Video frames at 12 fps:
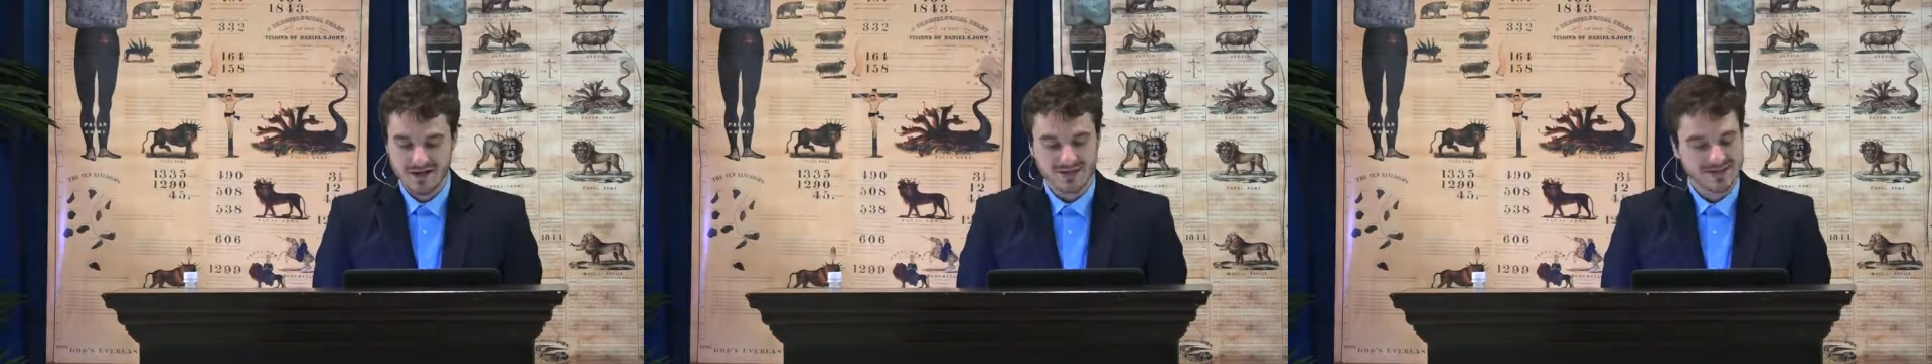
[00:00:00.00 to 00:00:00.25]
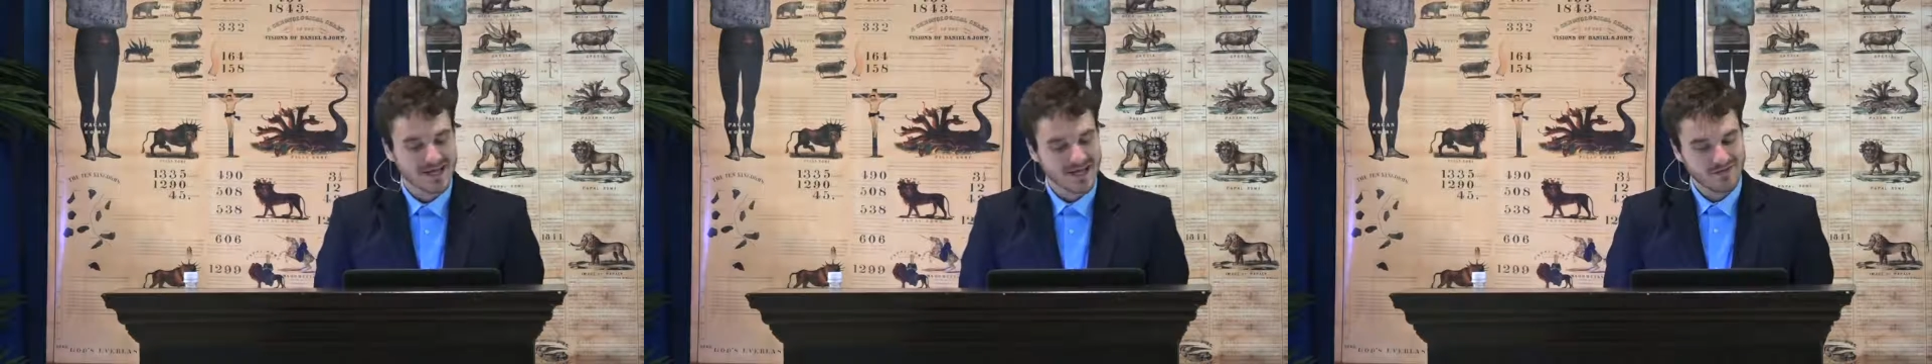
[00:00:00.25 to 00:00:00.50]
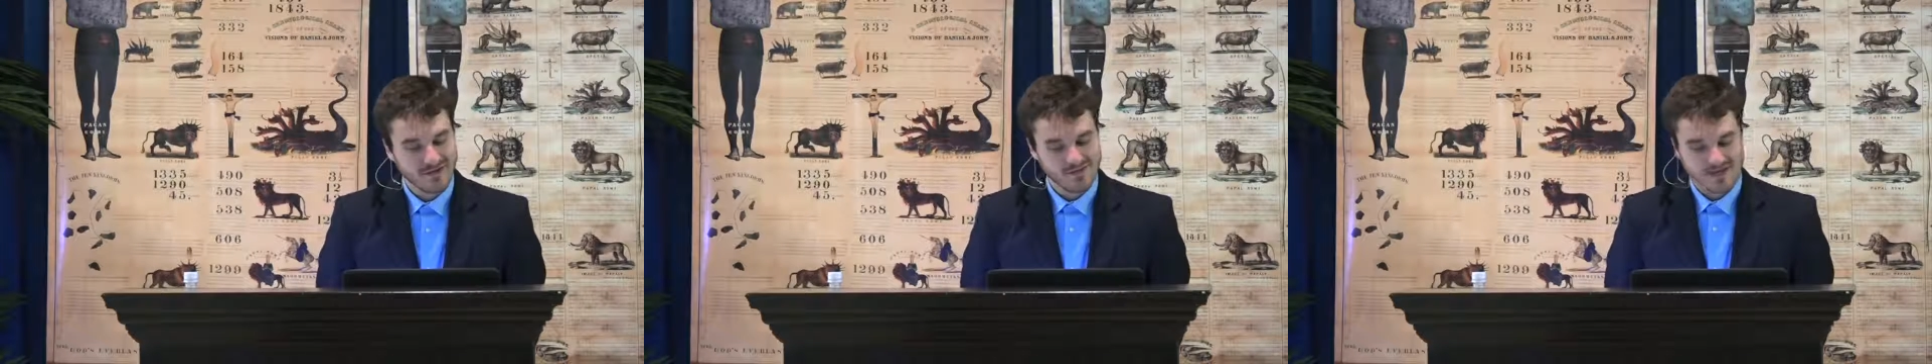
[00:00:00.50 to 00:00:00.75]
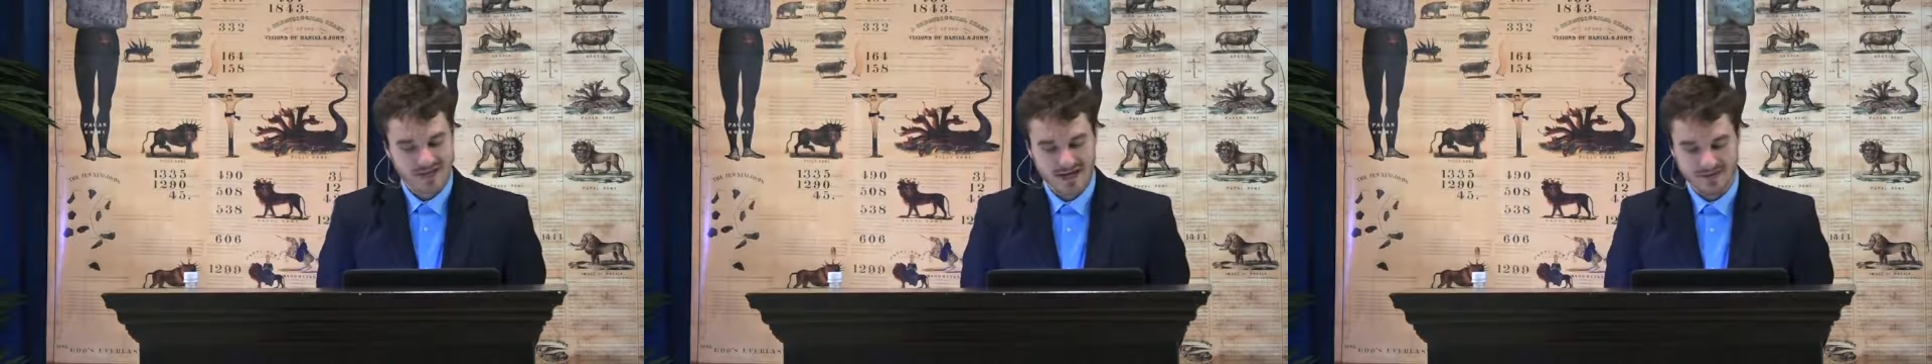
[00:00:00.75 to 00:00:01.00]
This I have never
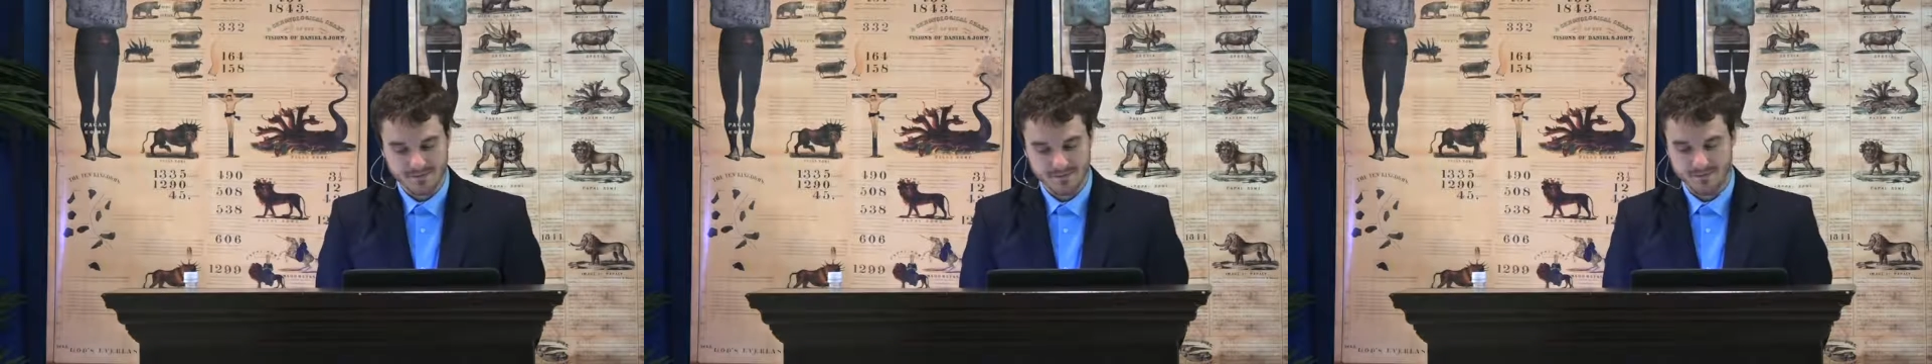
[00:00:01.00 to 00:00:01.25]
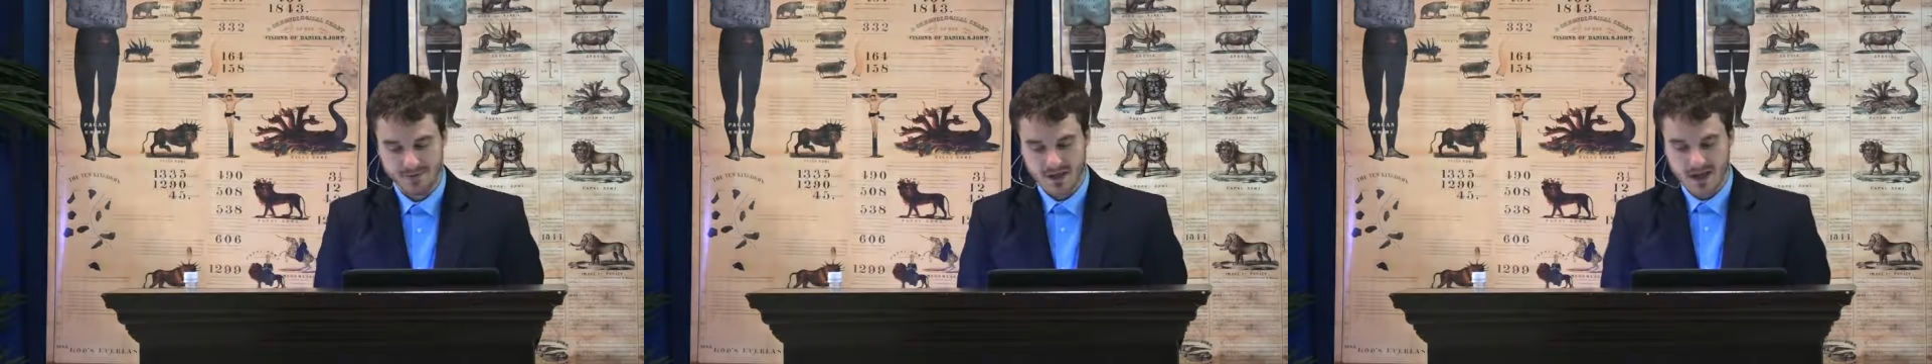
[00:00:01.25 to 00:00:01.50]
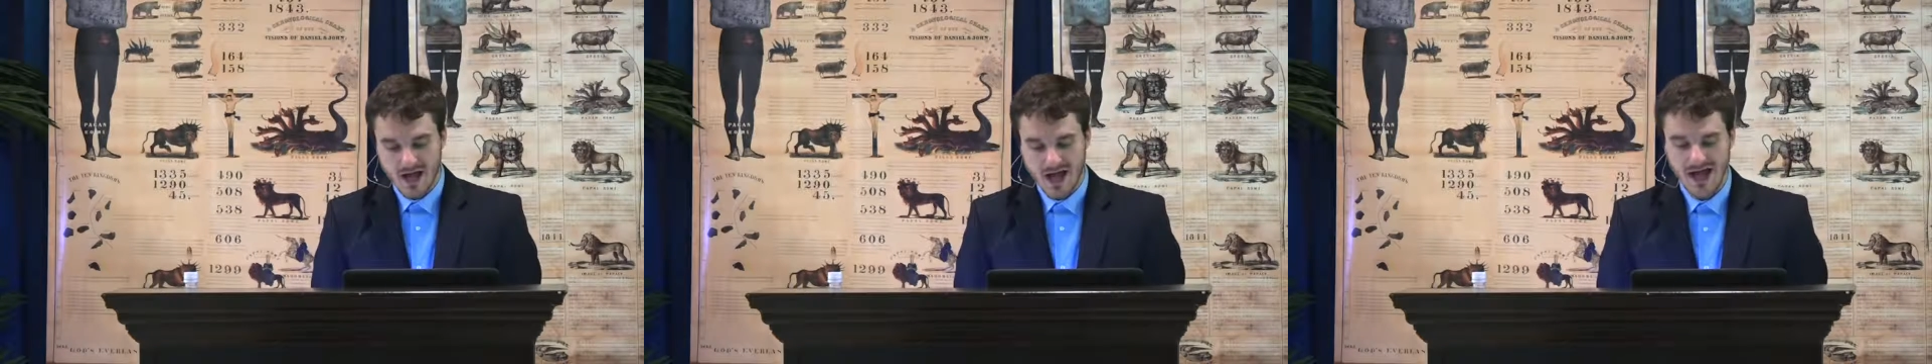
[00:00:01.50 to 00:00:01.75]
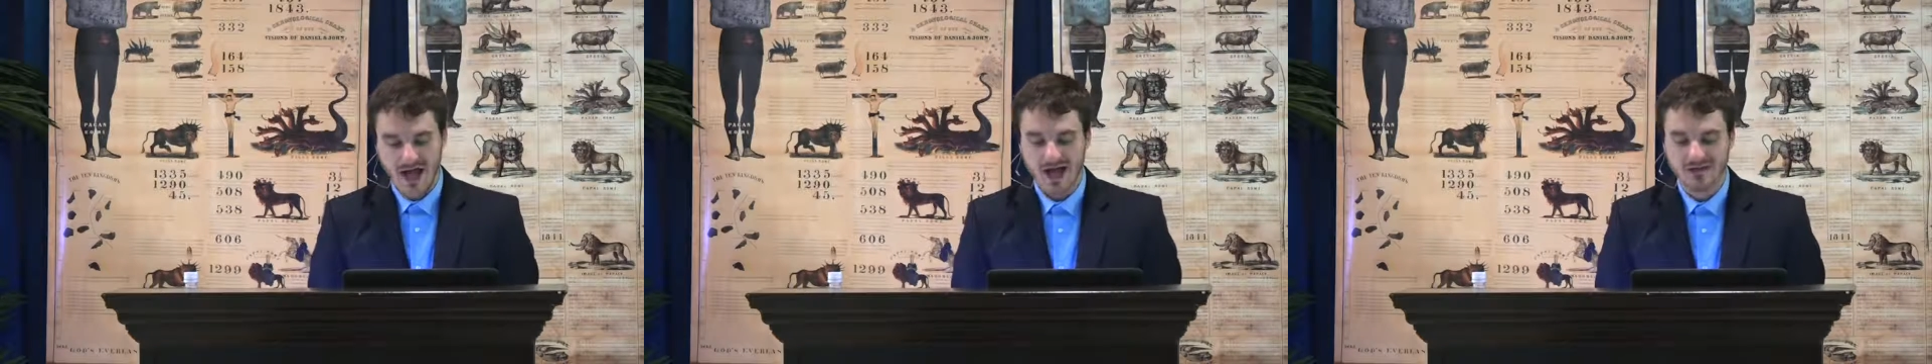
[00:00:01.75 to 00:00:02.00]
said.
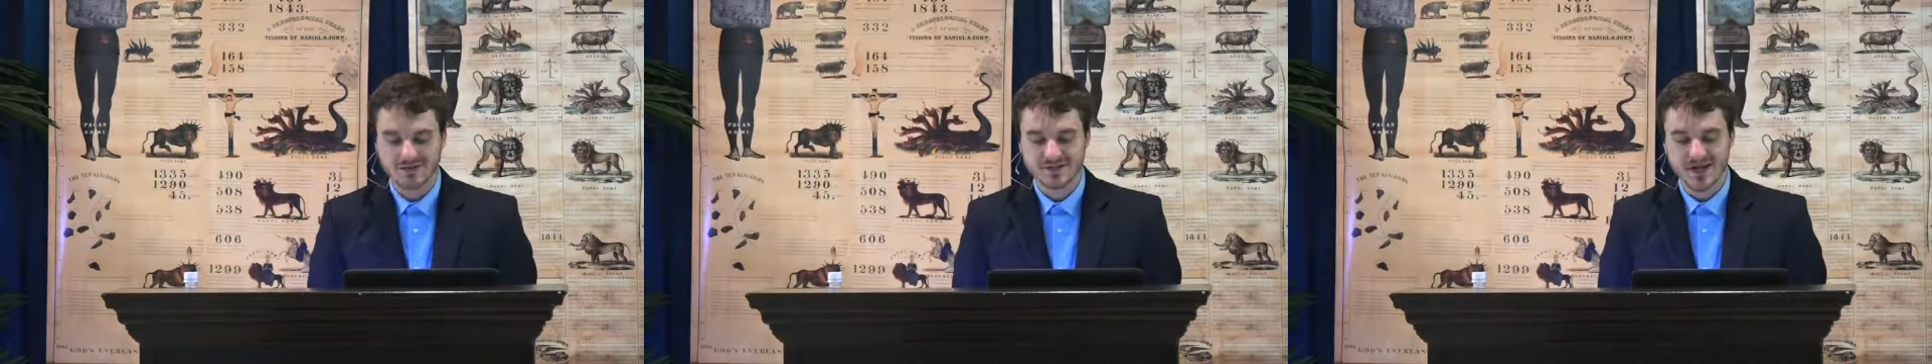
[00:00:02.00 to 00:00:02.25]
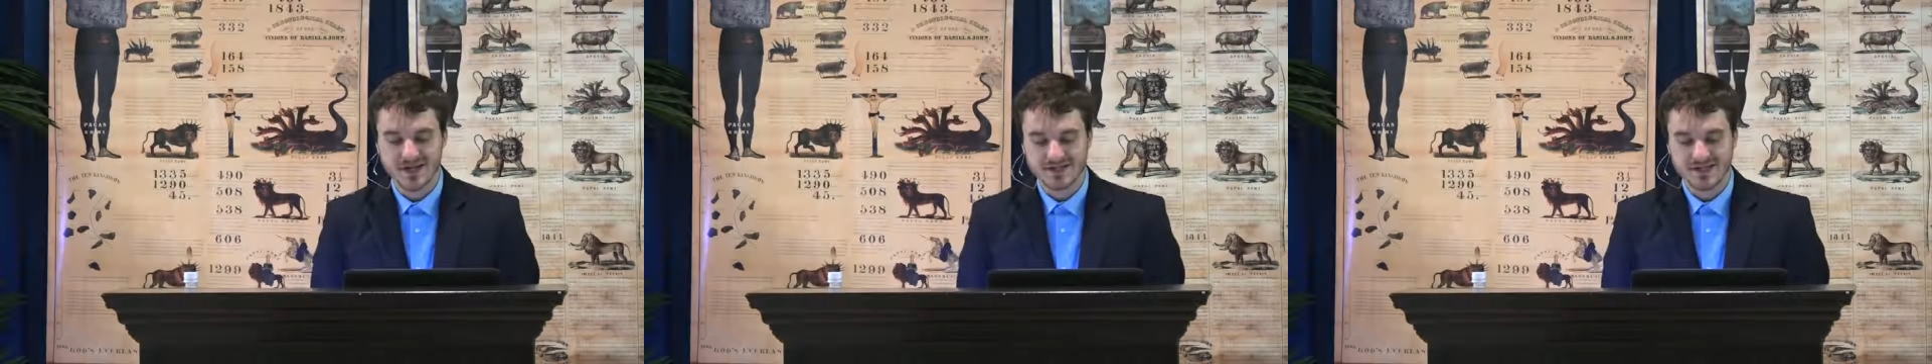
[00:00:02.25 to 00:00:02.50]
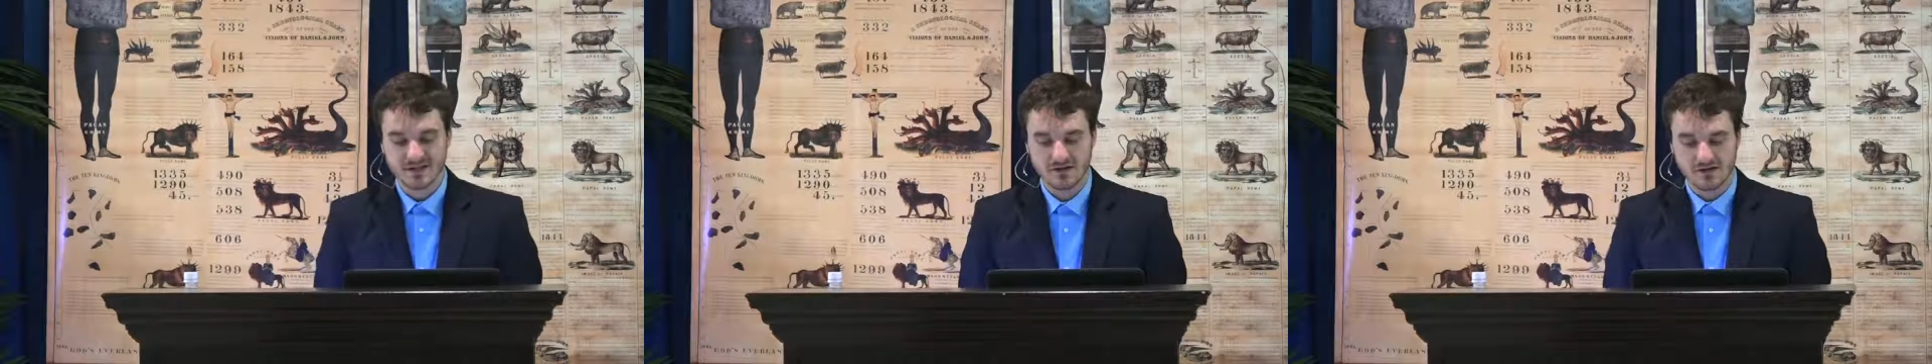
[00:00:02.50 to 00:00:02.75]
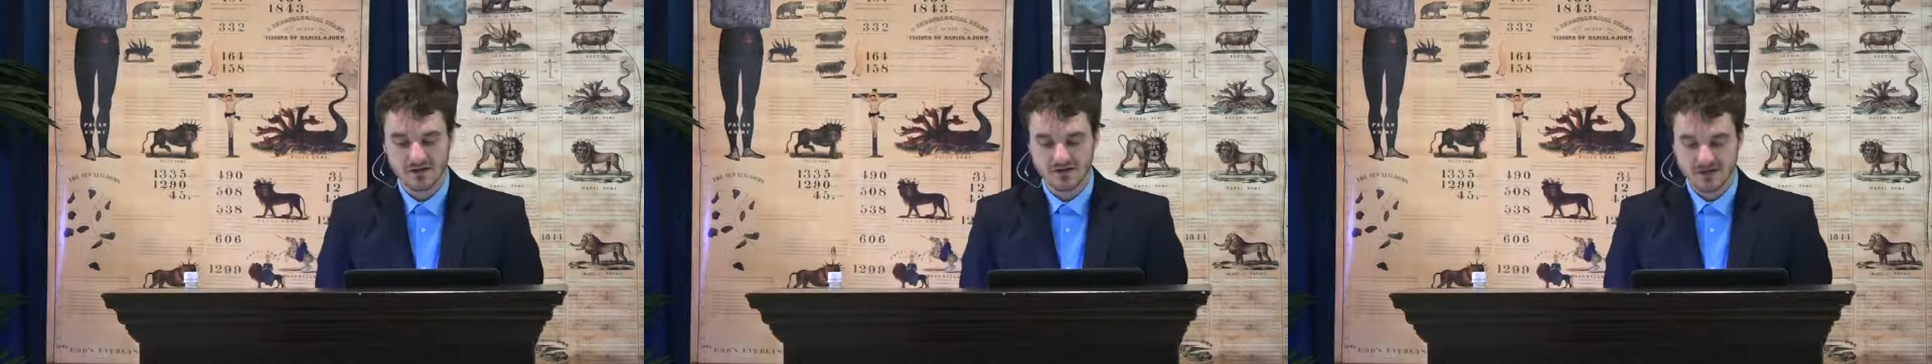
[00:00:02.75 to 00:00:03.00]
I have said, as I
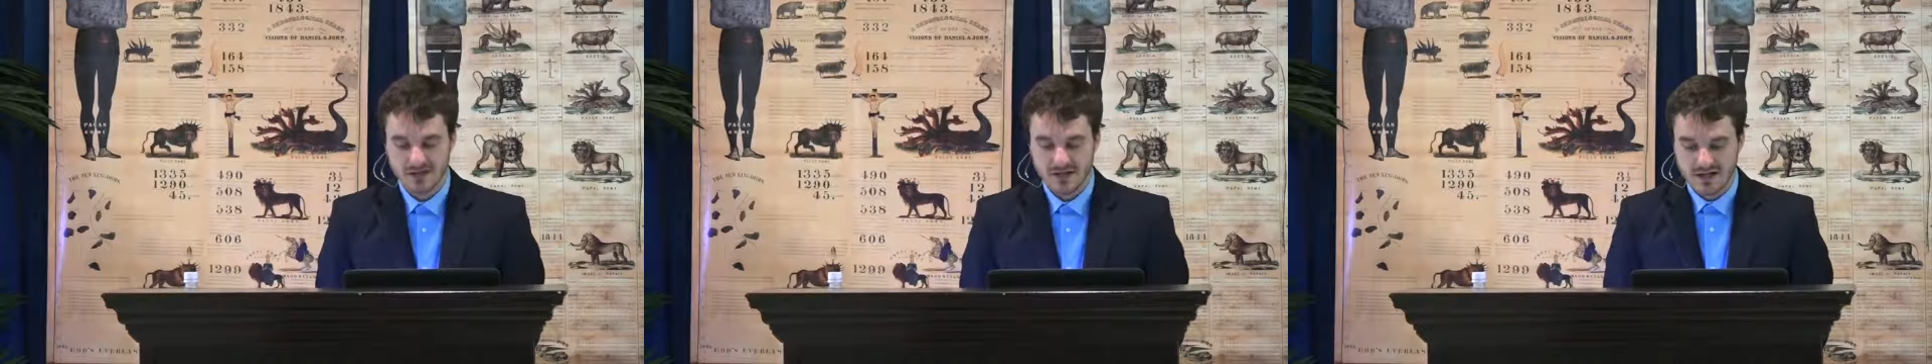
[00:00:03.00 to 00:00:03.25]
looked